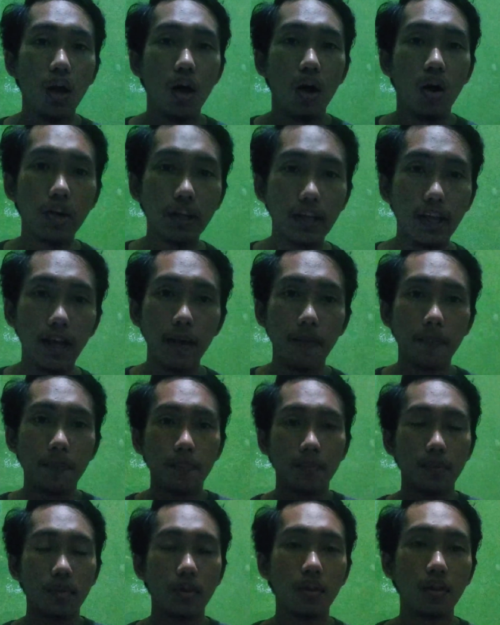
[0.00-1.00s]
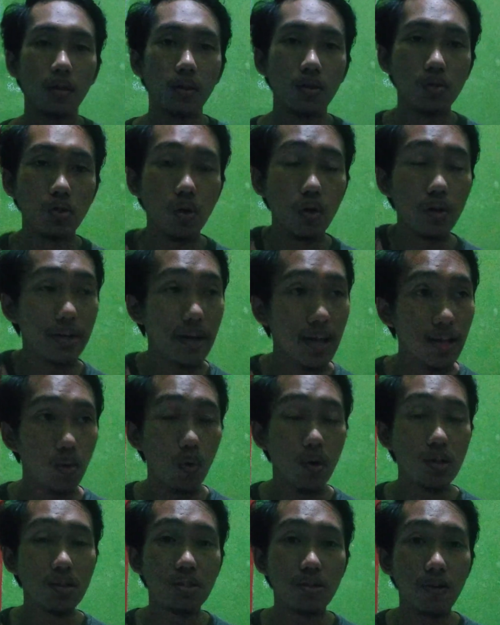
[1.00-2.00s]
Okay, so that
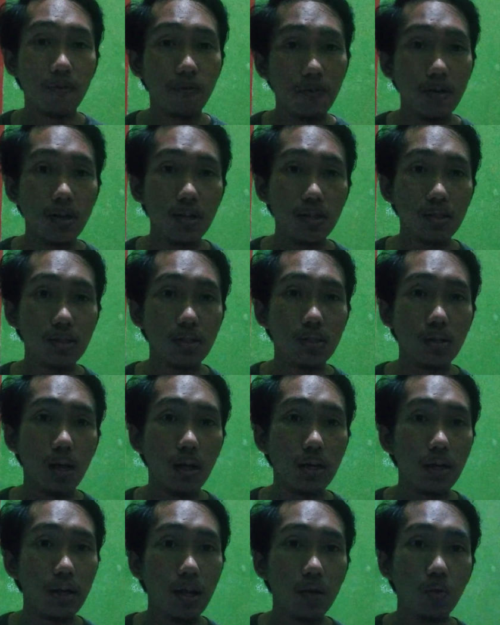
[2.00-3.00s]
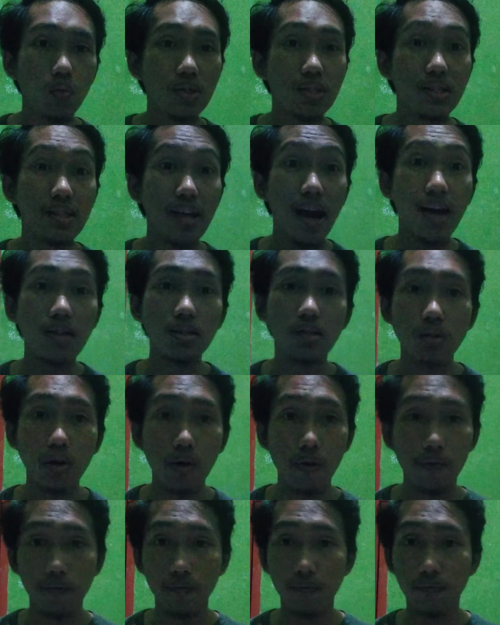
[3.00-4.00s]
was the answer
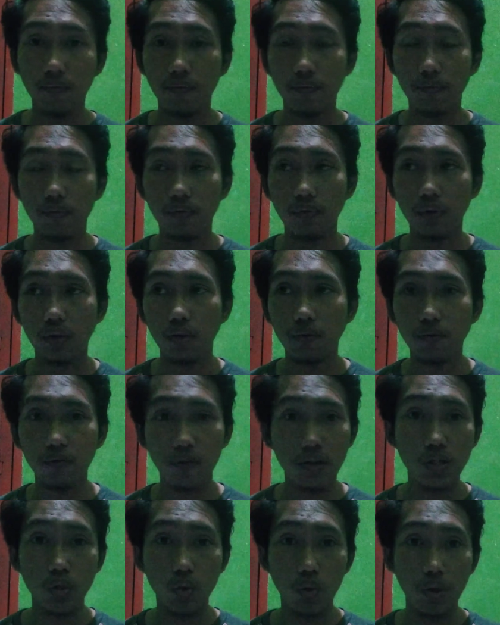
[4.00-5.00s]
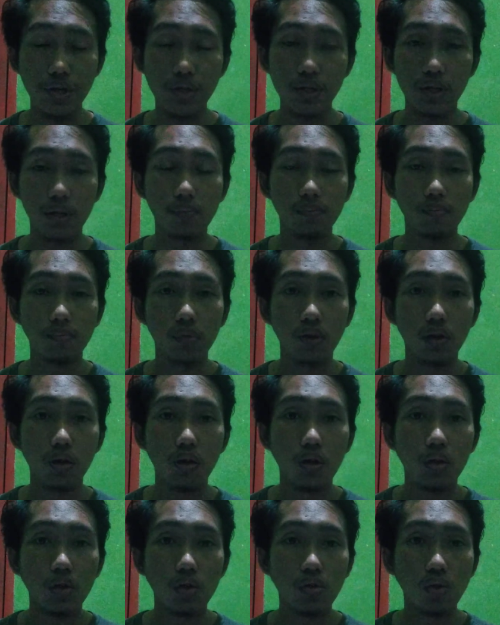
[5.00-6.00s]
of first question.
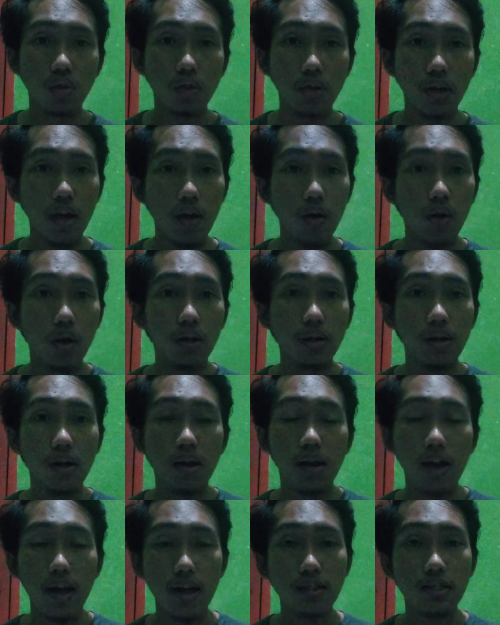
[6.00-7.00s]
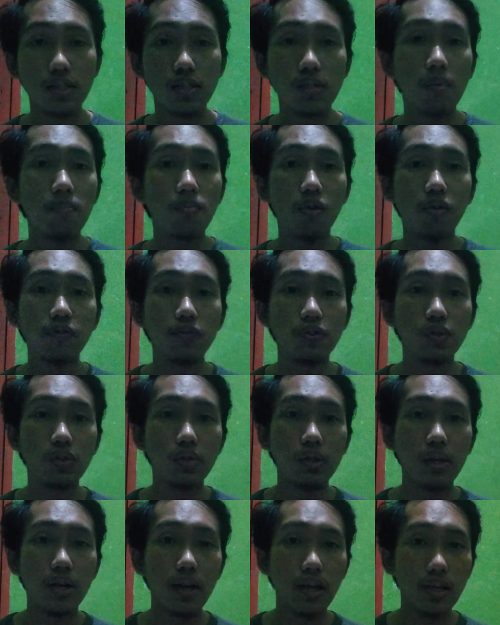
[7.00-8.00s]
So let's move to
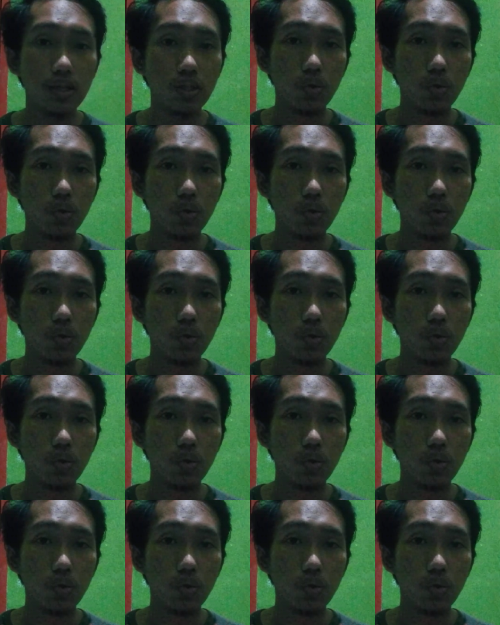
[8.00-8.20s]
the next